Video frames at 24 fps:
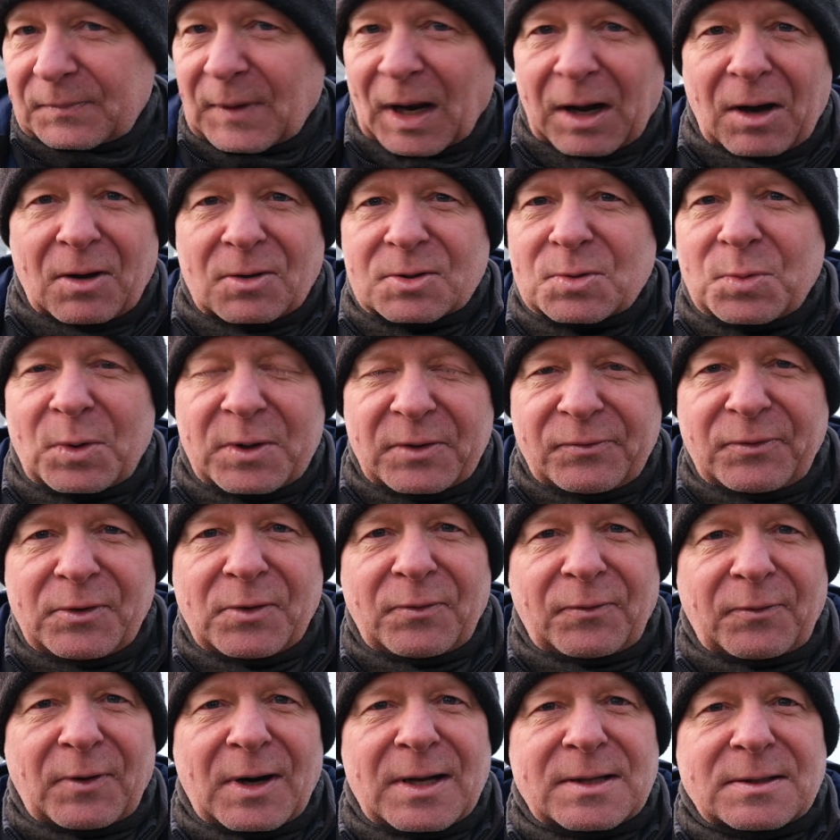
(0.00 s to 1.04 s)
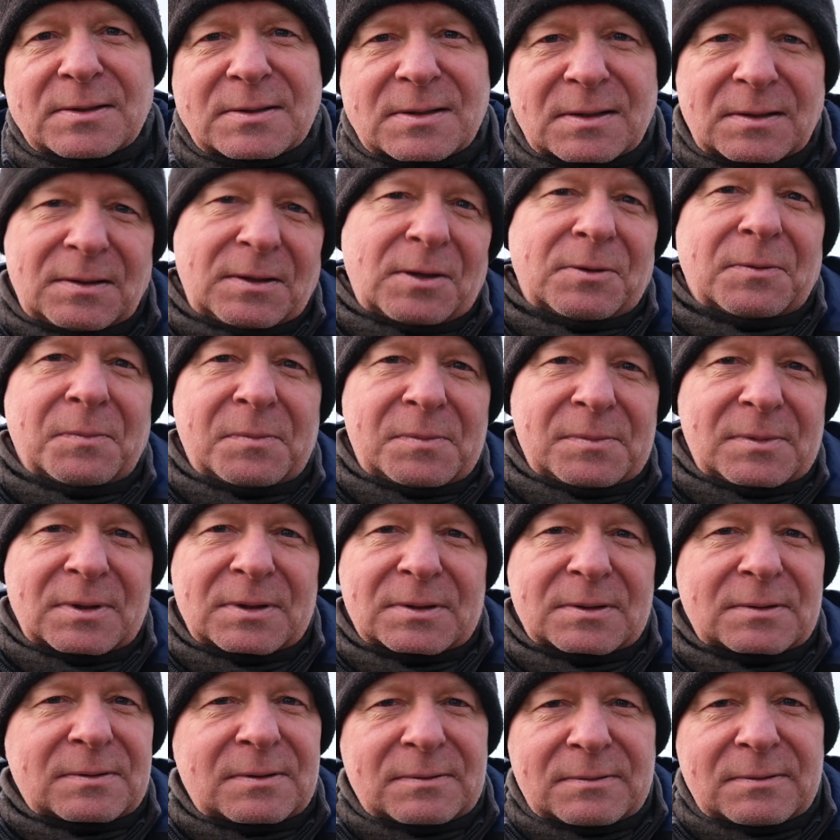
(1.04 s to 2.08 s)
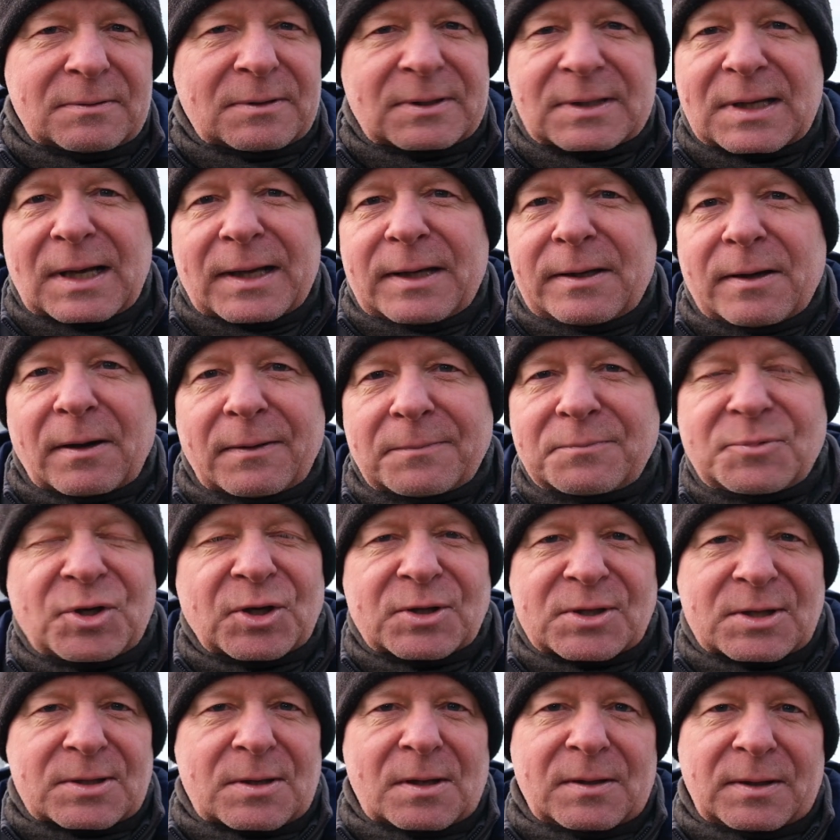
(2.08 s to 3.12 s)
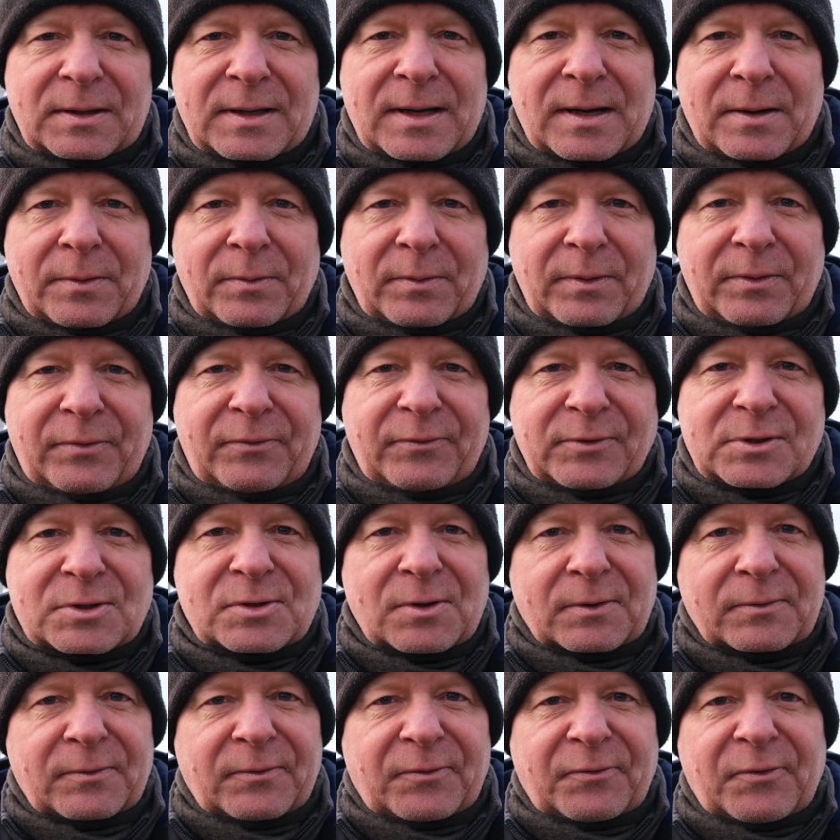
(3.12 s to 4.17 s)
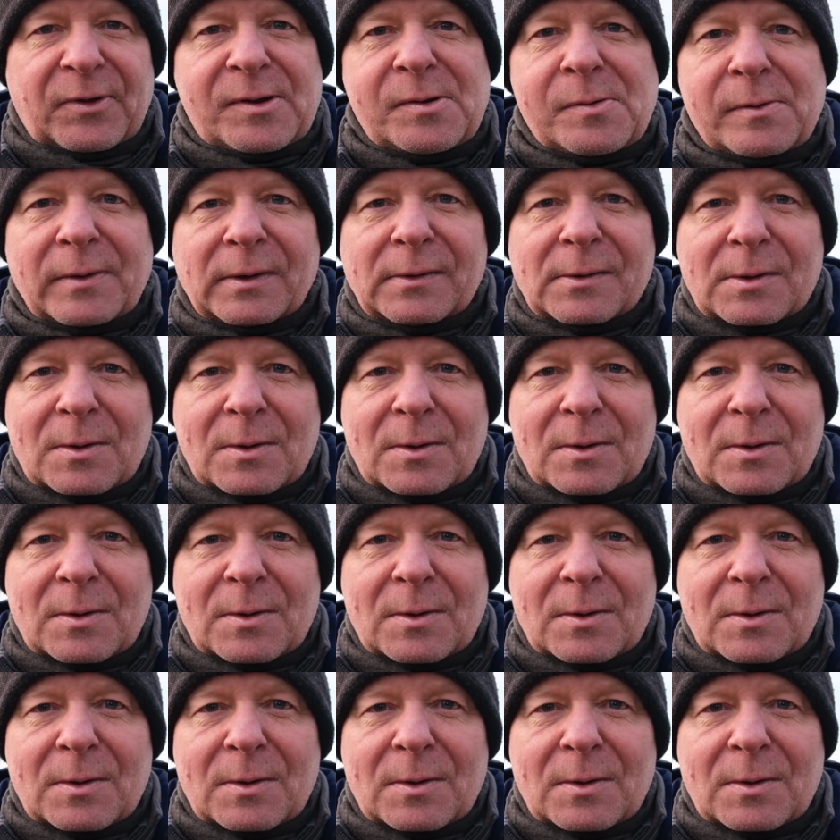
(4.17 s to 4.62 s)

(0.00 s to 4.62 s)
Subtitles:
ask one of your friends. Look, say I'm just starting out with photography.